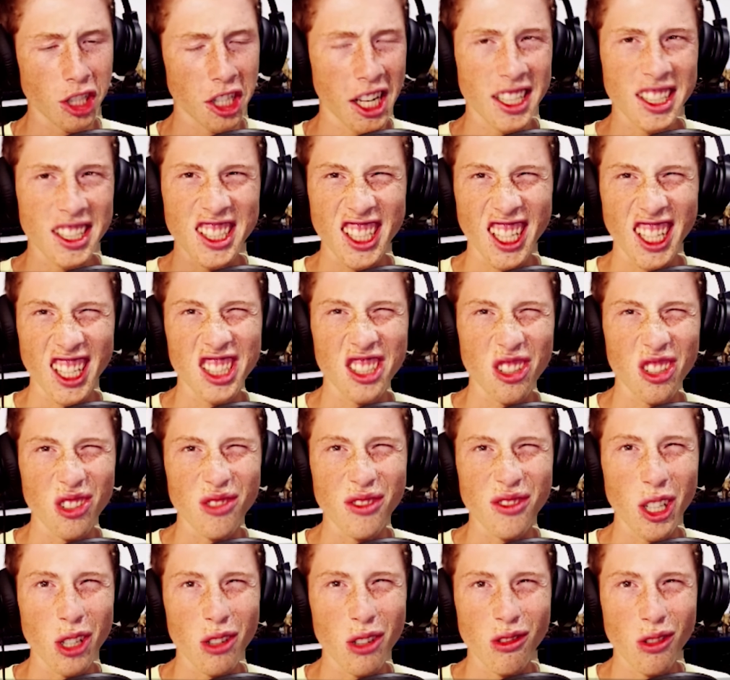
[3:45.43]
chests next to
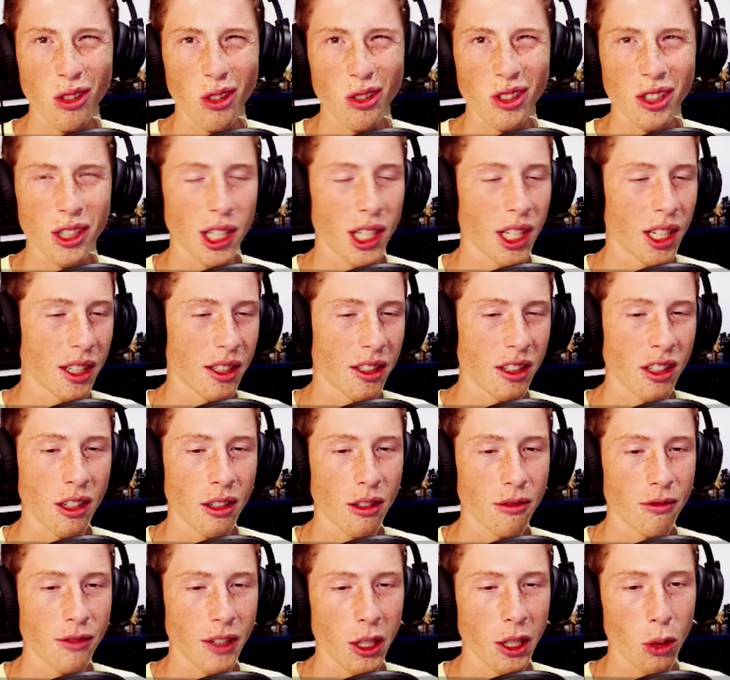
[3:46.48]

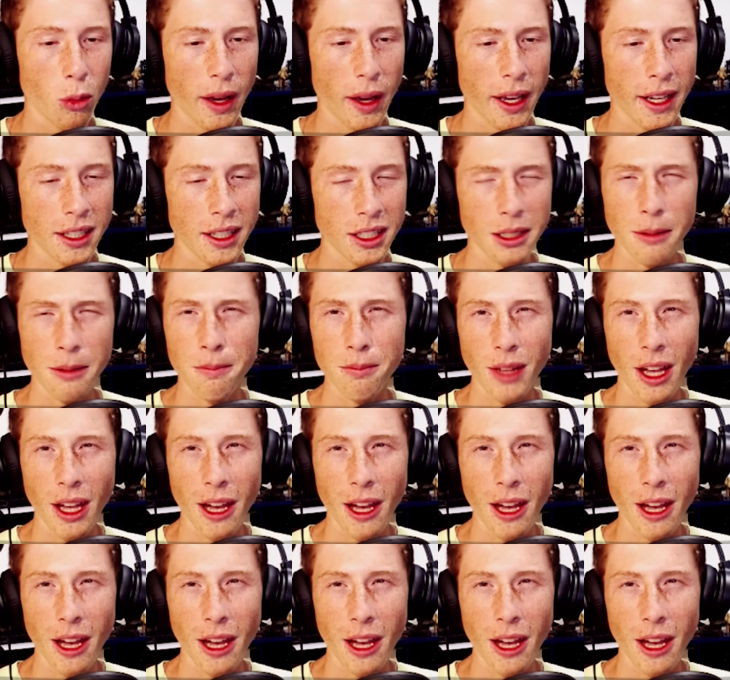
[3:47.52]
the railway to